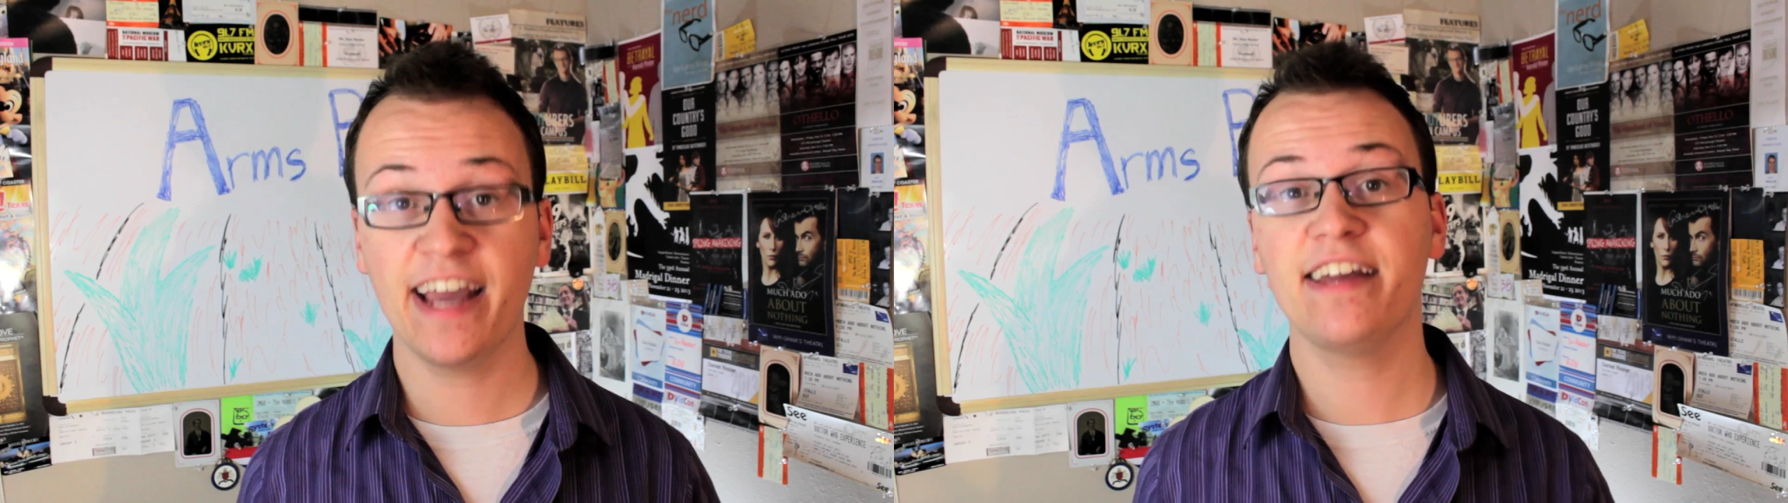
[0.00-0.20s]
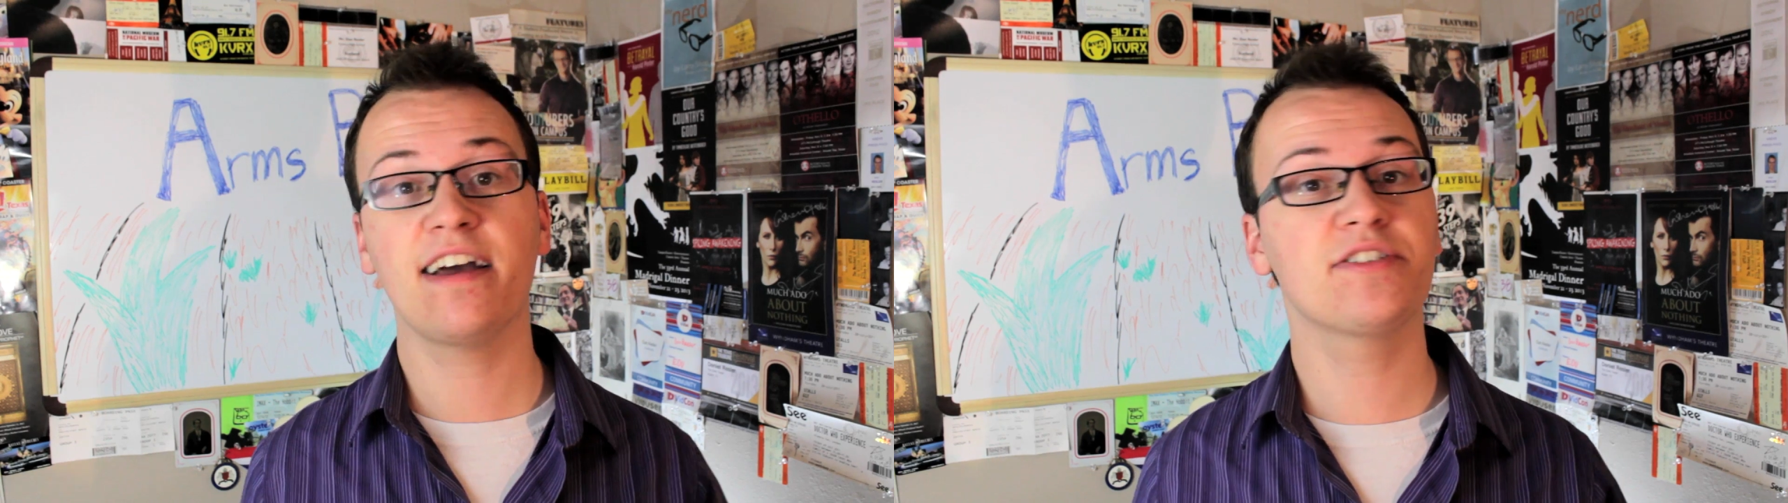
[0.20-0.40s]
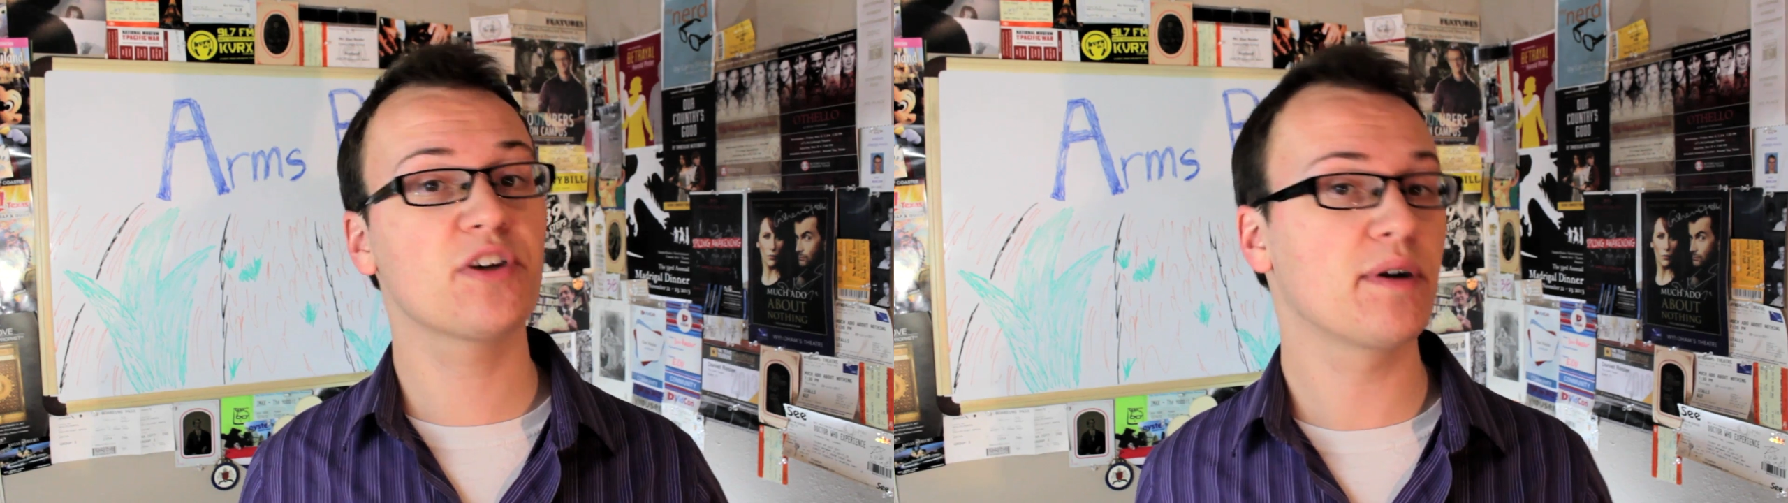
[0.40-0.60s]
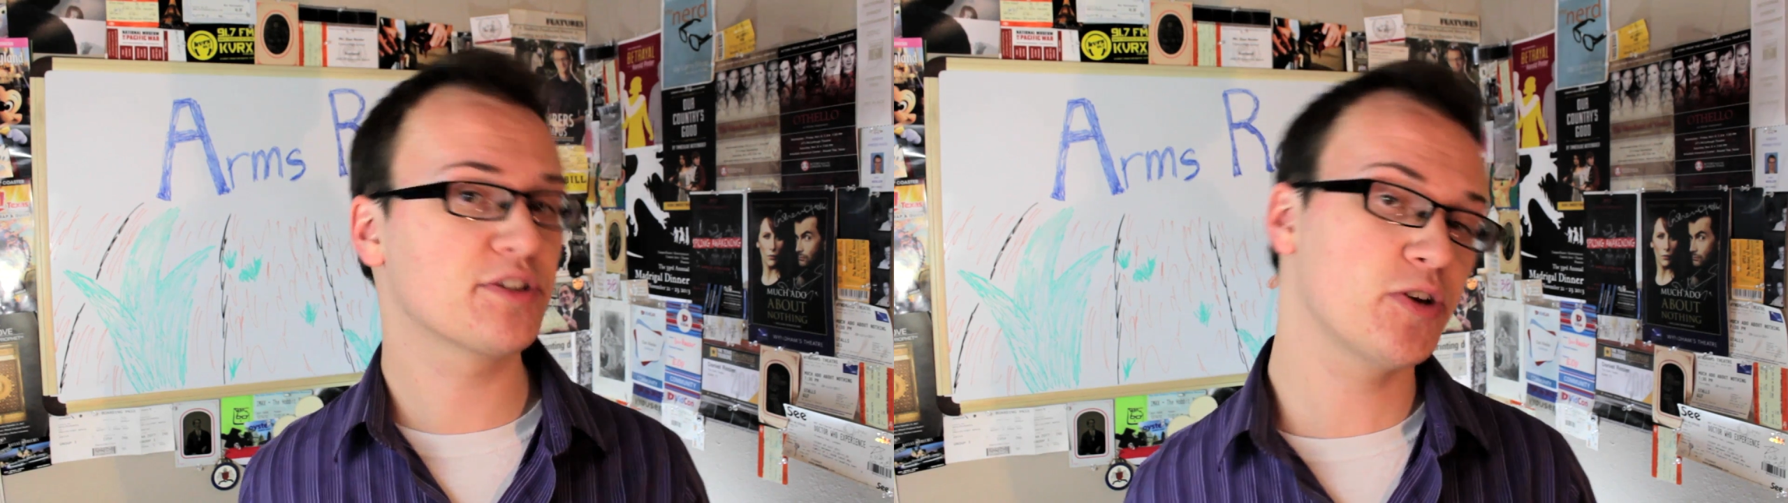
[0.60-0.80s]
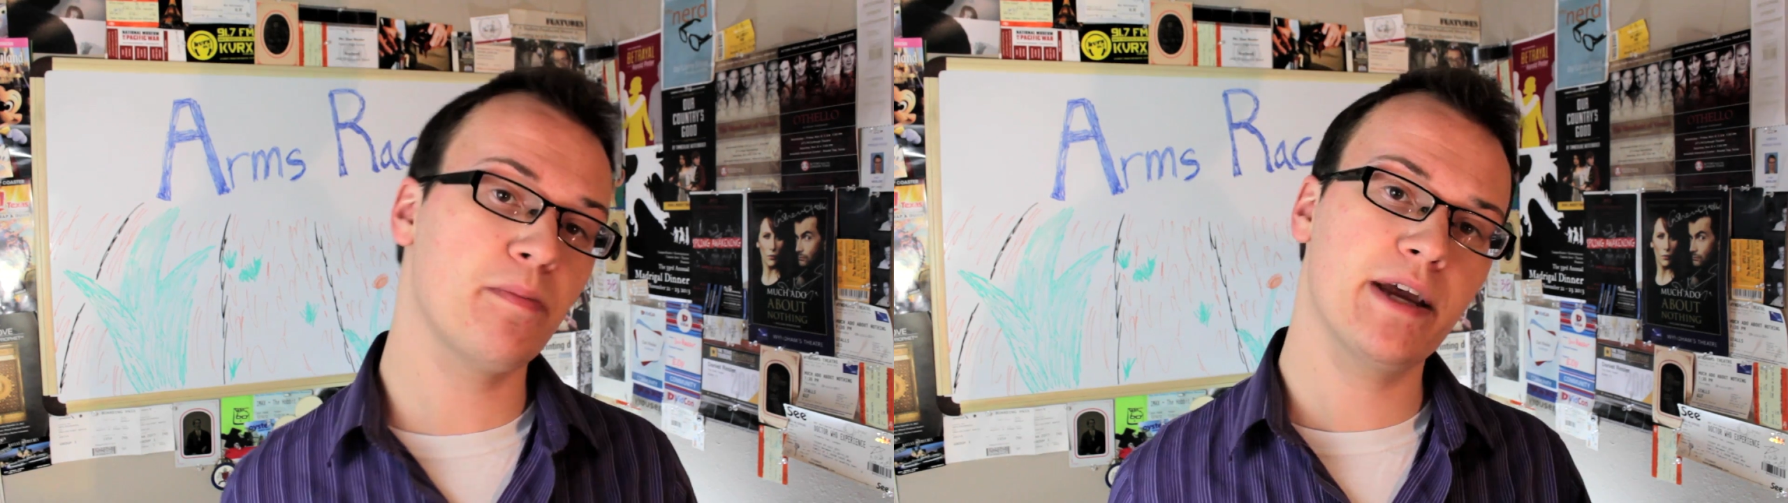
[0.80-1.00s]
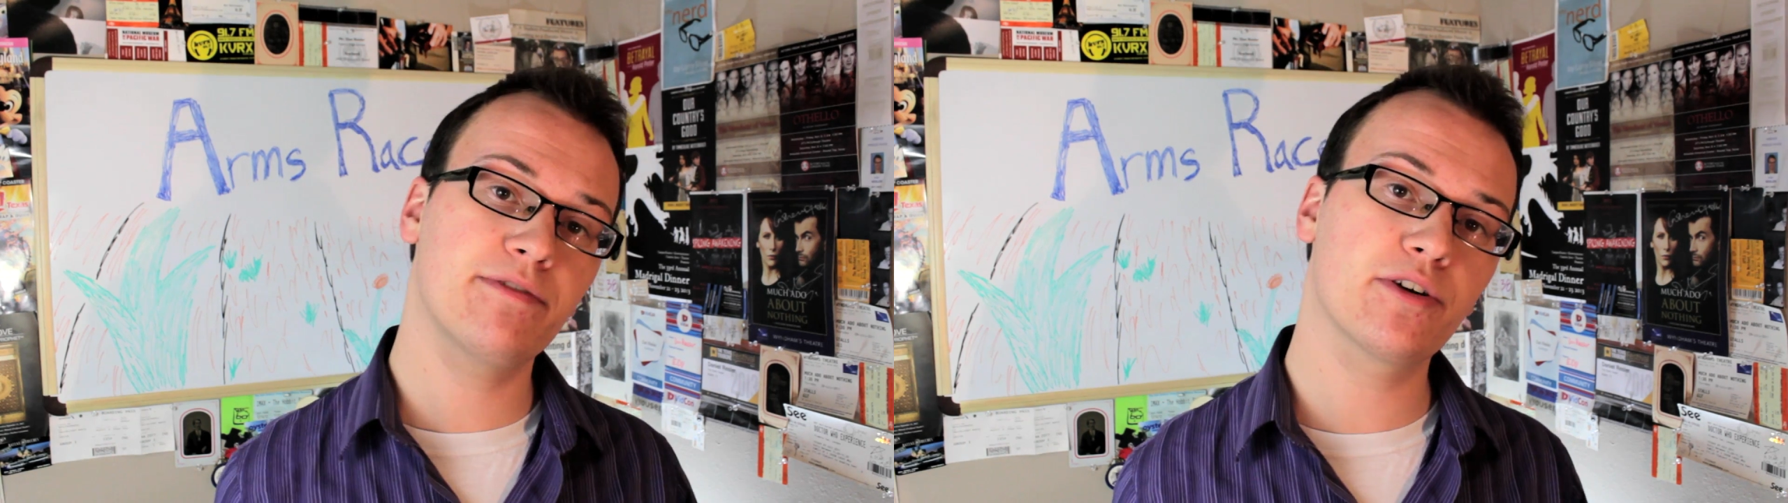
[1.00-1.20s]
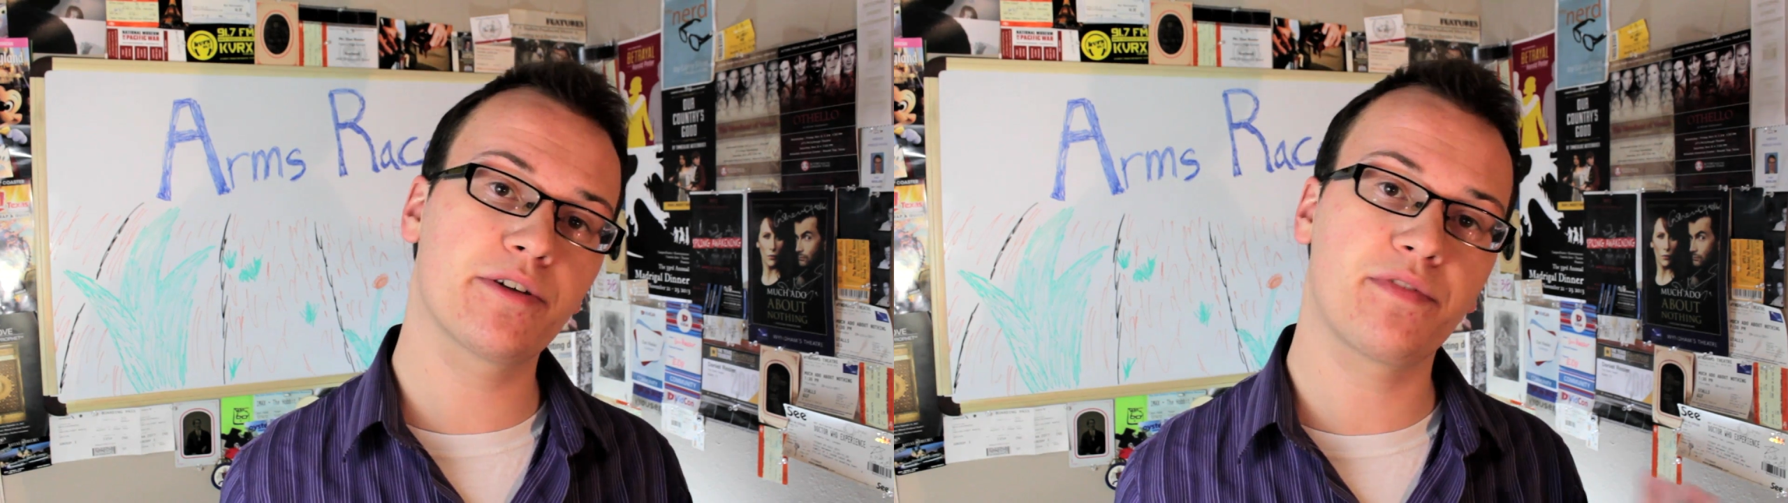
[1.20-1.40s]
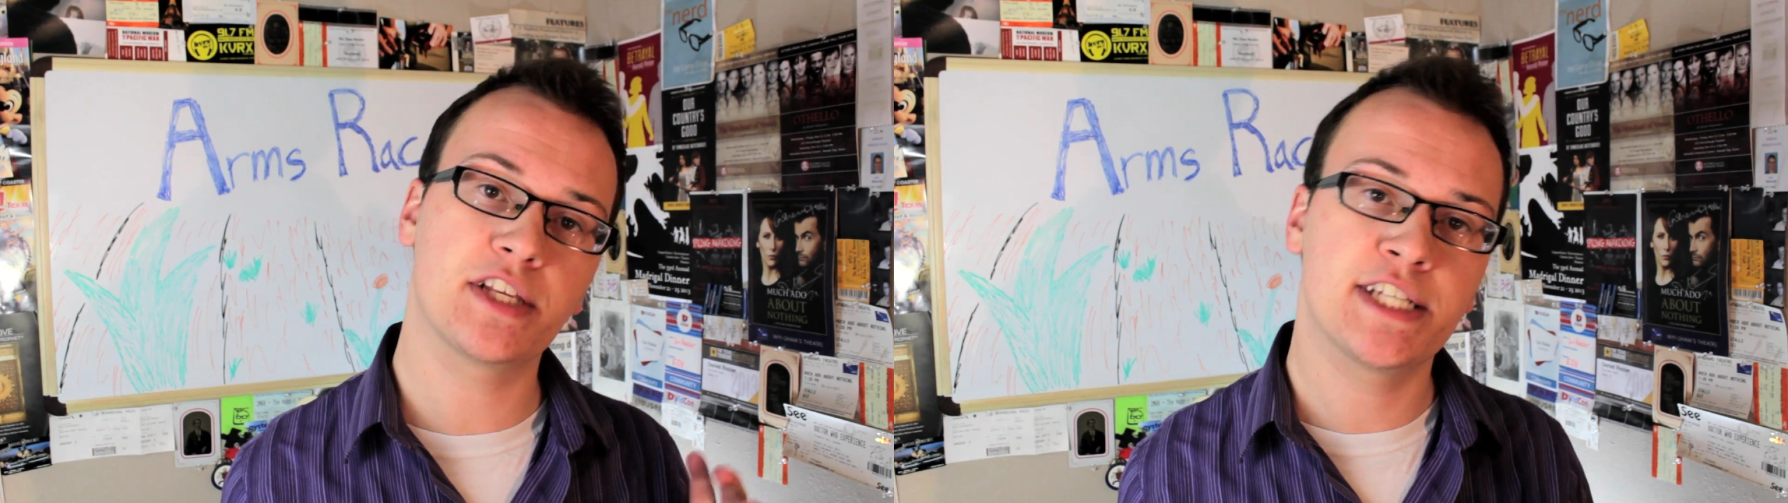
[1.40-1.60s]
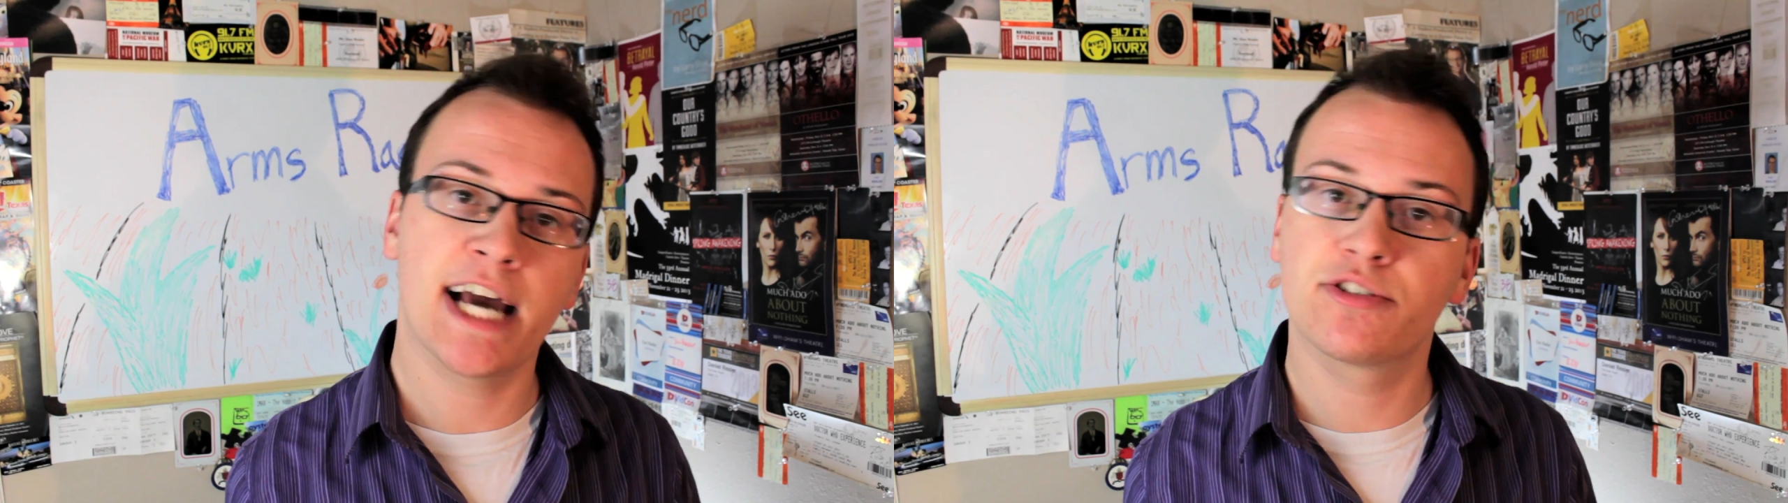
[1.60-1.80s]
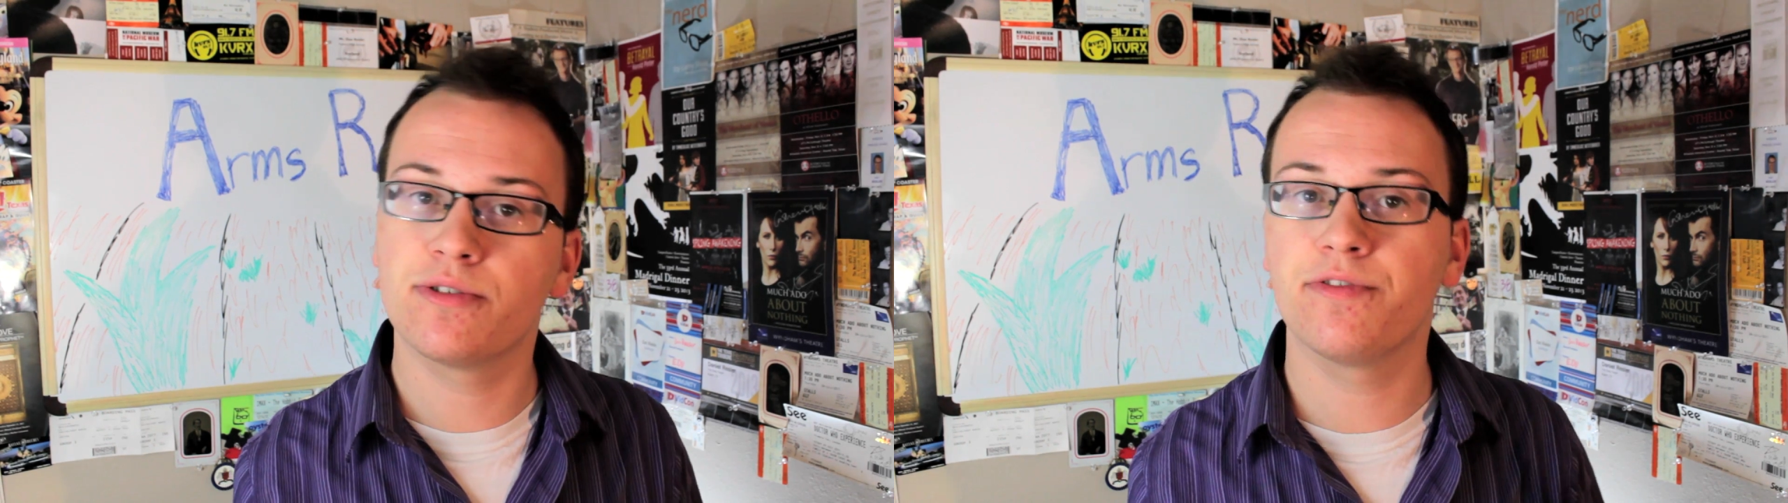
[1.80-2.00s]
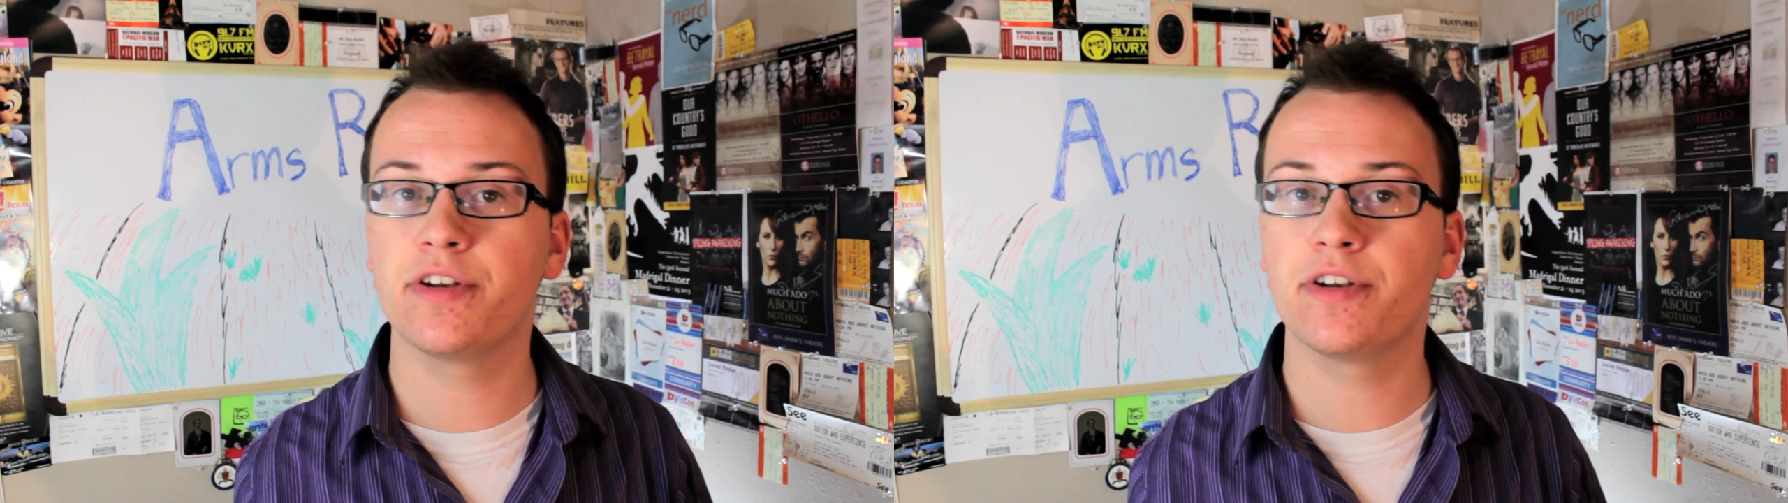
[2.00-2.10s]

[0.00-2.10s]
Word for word: Hey, how's it going? So you may have heard of this natural